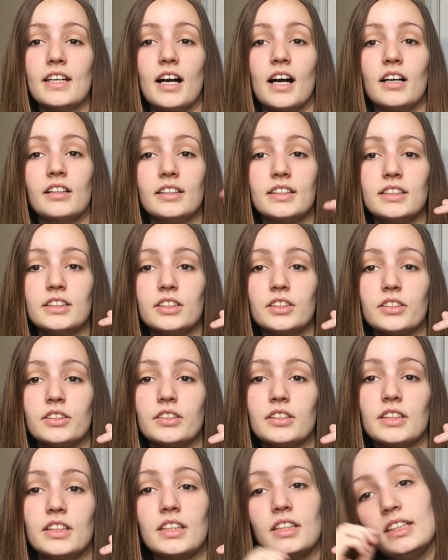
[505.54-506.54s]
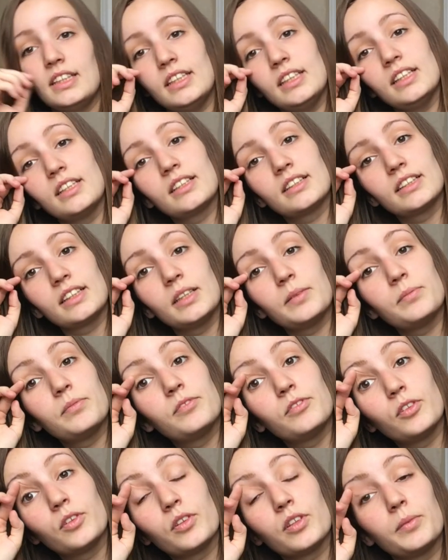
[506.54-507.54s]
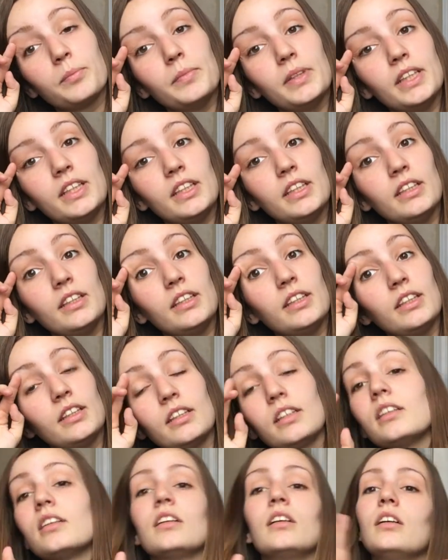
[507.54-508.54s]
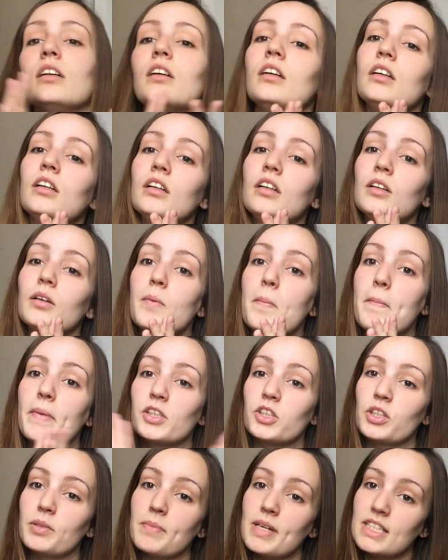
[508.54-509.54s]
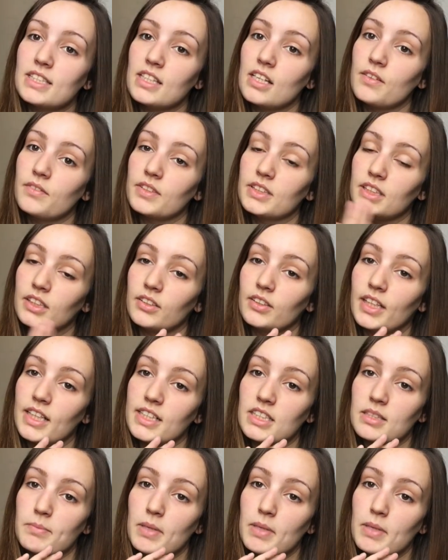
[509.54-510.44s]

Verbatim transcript: I'll insert the clip for me measuring myself and tell you guys the